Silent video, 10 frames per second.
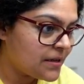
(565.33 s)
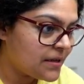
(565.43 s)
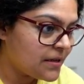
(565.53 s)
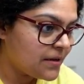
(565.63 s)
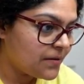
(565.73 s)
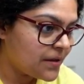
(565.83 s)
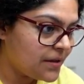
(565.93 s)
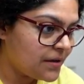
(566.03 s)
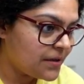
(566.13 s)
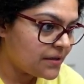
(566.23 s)
okay,
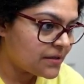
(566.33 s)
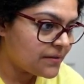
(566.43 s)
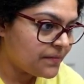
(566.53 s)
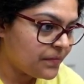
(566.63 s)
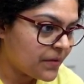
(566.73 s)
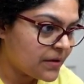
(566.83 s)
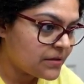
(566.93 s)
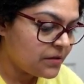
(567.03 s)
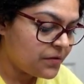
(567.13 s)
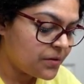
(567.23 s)
there it is.
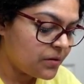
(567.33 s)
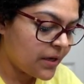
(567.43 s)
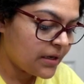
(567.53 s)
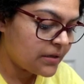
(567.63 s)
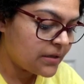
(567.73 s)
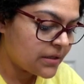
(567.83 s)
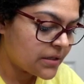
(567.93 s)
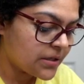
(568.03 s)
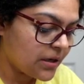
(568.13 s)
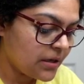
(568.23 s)
So if you look at this
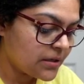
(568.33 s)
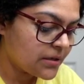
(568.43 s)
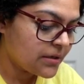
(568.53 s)
dot,